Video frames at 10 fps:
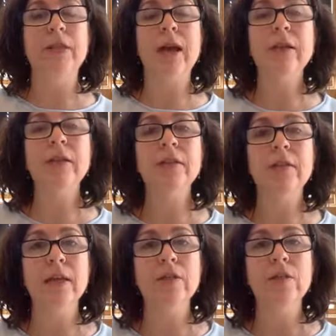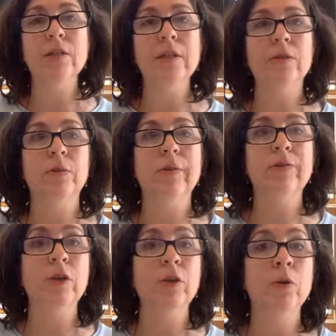That is things you need to
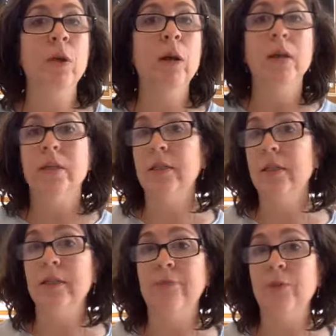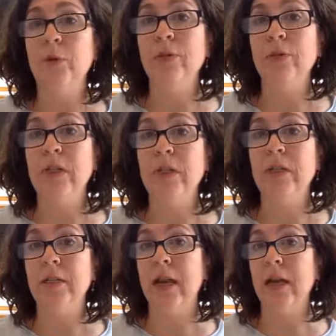review to see if you even need to
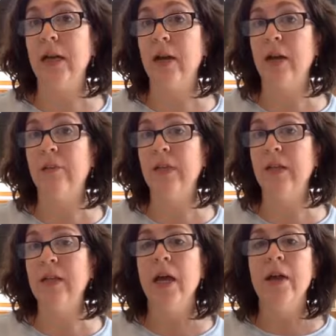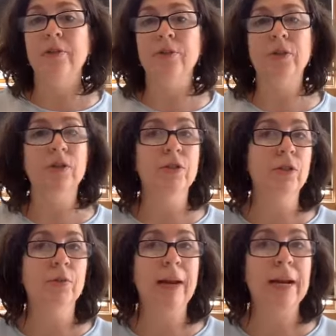take care of it. There's
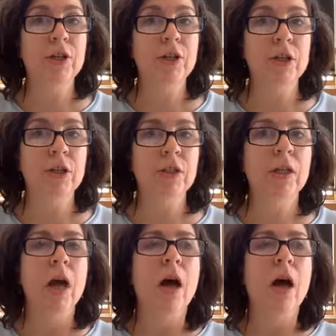considerations.